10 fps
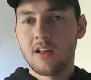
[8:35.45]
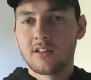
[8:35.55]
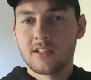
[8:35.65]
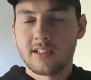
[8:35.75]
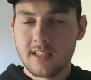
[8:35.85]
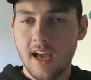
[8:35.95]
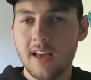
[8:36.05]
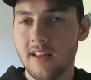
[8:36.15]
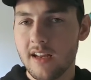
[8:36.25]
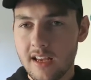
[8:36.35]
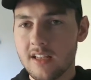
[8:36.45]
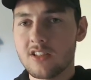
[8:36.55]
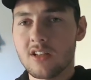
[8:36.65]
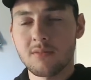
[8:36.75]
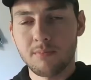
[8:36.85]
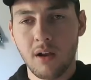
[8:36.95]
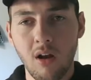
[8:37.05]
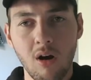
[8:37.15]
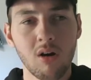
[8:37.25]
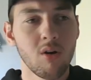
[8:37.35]
to say that he doesn't
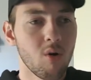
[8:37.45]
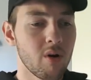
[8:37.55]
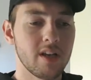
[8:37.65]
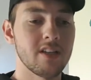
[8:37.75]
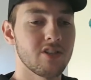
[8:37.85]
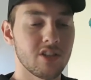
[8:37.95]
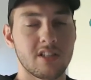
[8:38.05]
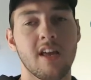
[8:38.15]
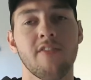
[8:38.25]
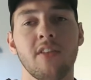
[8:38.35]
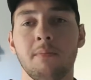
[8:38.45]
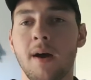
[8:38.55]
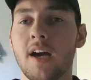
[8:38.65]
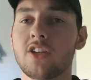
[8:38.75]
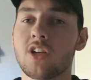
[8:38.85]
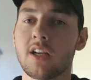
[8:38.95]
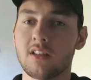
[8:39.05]
belong or he's just there for the paycheck.